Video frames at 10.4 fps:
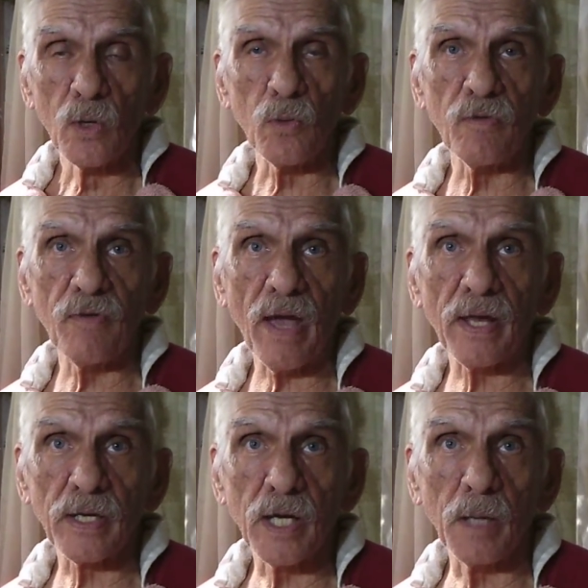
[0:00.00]
We've had
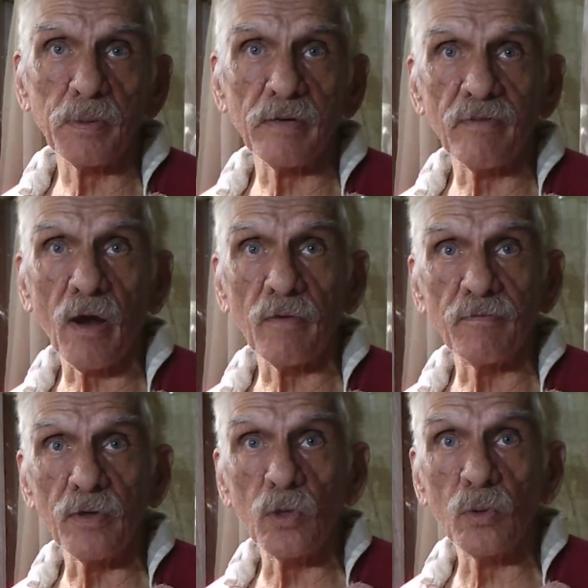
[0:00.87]
a couple of our
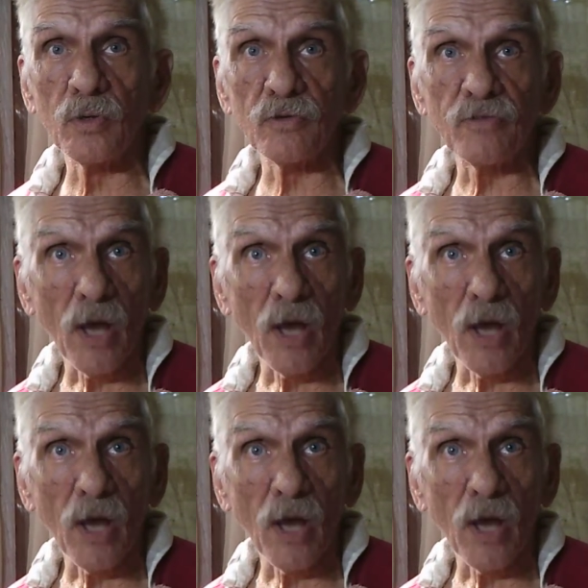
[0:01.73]
viewers